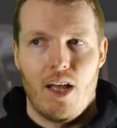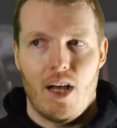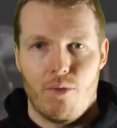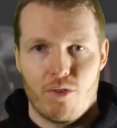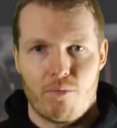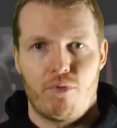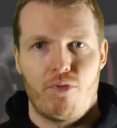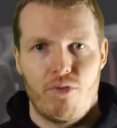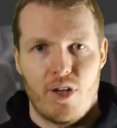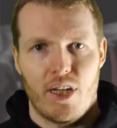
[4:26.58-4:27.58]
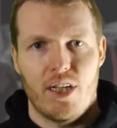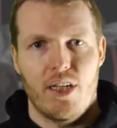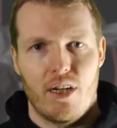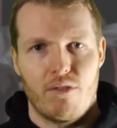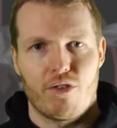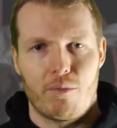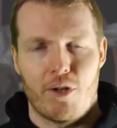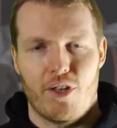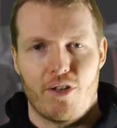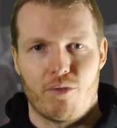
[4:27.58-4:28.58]
I was pretty nervous
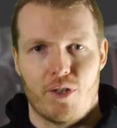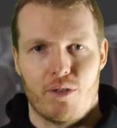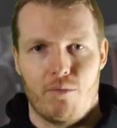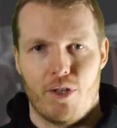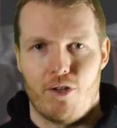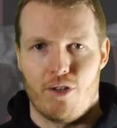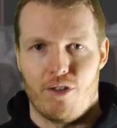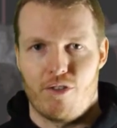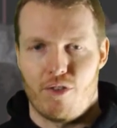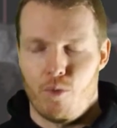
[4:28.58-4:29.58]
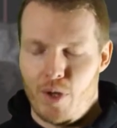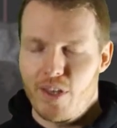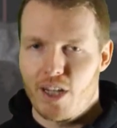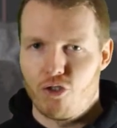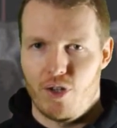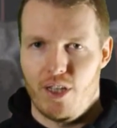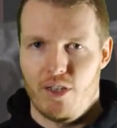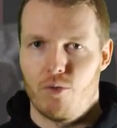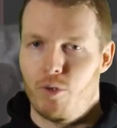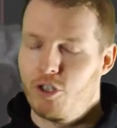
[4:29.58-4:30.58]
about this one because the way that I
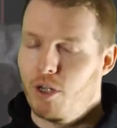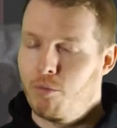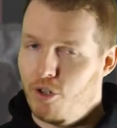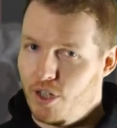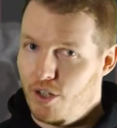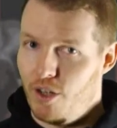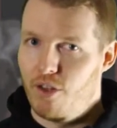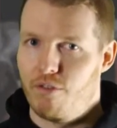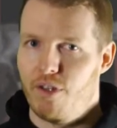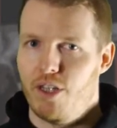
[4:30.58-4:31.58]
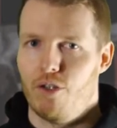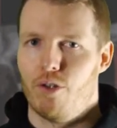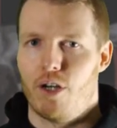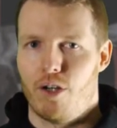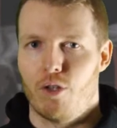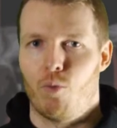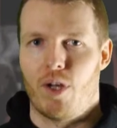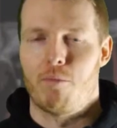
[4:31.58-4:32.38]
trained, which I'll put in another video how I went